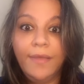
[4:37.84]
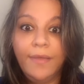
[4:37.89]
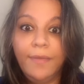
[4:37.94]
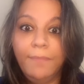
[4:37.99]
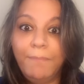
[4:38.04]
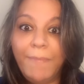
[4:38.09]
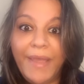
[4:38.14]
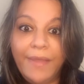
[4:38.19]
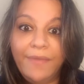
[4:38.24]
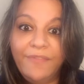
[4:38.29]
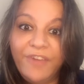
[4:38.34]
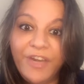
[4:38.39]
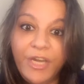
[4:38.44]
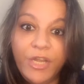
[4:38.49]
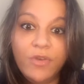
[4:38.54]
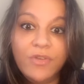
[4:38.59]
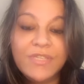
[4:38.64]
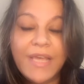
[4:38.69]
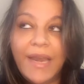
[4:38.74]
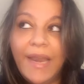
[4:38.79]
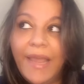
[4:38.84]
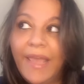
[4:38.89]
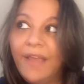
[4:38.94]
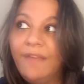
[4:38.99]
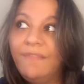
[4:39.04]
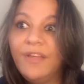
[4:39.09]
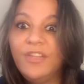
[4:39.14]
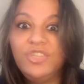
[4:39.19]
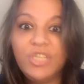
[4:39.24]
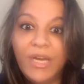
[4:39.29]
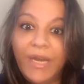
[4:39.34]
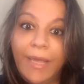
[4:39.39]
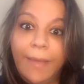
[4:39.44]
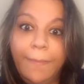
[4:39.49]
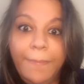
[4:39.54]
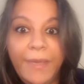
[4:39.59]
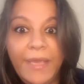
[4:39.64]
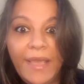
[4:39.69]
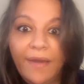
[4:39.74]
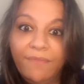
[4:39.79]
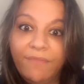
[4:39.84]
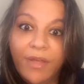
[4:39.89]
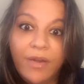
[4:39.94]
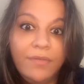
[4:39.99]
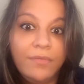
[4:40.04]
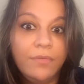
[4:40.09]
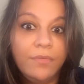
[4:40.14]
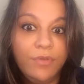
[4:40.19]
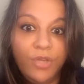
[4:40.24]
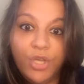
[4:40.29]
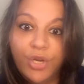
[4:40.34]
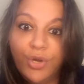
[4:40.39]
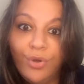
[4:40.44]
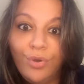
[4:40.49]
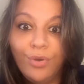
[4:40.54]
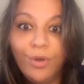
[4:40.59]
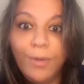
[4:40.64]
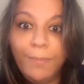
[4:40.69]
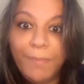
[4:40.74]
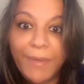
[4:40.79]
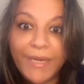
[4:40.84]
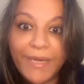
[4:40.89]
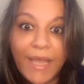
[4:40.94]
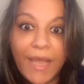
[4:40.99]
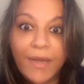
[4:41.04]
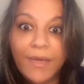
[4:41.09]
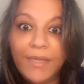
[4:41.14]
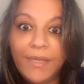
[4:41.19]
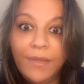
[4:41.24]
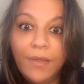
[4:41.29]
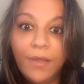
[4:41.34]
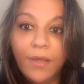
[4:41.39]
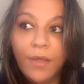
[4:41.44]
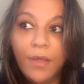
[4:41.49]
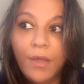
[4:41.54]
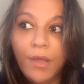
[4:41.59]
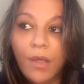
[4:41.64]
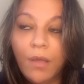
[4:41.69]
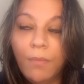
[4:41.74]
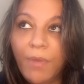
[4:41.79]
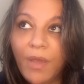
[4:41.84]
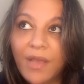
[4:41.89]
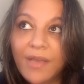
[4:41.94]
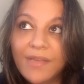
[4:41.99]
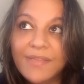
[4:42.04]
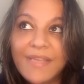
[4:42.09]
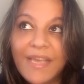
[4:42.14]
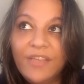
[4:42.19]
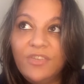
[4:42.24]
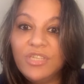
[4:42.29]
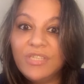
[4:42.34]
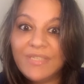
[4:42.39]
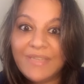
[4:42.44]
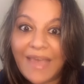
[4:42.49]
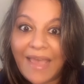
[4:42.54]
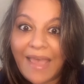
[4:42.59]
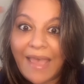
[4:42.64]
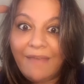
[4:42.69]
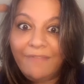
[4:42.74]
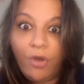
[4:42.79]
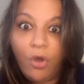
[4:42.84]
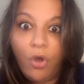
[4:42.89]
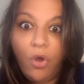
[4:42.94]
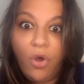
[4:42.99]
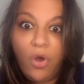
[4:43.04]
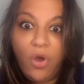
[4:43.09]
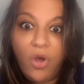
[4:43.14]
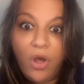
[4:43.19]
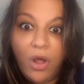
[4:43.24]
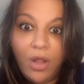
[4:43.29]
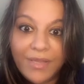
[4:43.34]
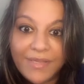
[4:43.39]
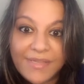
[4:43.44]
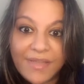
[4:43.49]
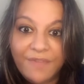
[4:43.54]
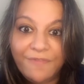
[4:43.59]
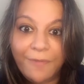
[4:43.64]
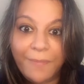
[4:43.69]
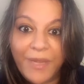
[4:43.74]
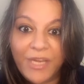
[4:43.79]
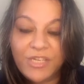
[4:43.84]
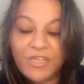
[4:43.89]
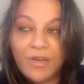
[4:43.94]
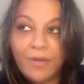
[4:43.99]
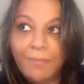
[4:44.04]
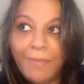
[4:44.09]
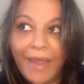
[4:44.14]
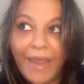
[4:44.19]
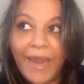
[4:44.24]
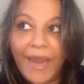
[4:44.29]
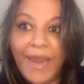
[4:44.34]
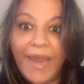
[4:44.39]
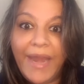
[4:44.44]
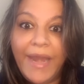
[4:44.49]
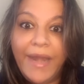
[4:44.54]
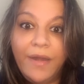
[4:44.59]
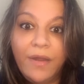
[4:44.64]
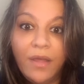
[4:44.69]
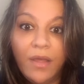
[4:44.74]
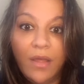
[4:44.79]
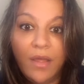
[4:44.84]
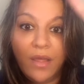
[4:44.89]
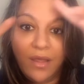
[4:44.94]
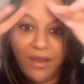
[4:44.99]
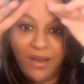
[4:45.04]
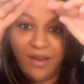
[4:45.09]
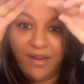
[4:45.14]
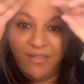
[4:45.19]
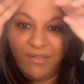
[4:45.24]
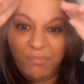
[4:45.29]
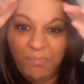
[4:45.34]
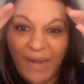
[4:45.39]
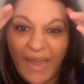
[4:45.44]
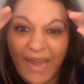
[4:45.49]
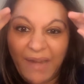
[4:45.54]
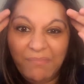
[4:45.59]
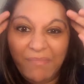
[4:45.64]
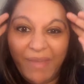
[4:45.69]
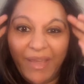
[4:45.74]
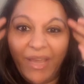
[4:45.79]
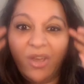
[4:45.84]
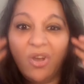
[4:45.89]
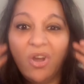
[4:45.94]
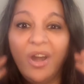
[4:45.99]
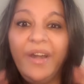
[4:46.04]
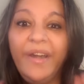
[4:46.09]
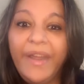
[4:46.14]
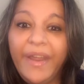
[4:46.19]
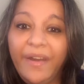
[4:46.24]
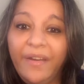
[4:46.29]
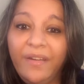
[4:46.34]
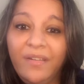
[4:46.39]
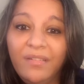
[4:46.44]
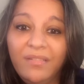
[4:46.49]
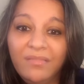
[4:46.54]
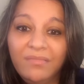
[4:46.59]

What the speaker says: my videos are like one jalebi and one, whole biryani, because I just have all this information in my head. I don't plan my content.